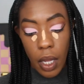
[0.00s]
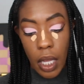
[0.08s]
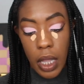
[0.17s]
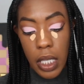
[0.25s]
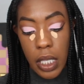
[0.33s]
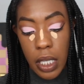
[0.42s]

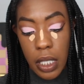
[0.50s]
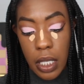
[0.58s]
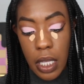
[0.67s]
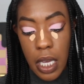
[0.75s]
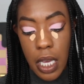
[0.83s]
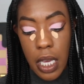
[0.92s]
This is
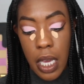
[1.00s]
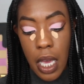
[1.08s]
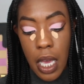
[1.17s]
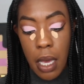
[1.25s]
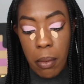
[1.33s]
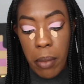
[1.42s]
the
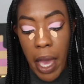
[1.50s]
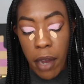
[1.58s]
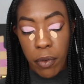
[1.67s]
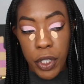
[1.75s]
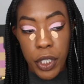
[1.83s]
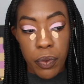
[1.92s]

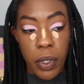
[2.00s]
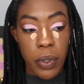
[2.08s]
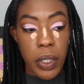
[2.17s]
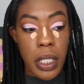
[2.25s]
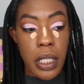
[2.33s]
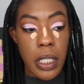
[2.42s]
Matte Rich Rosy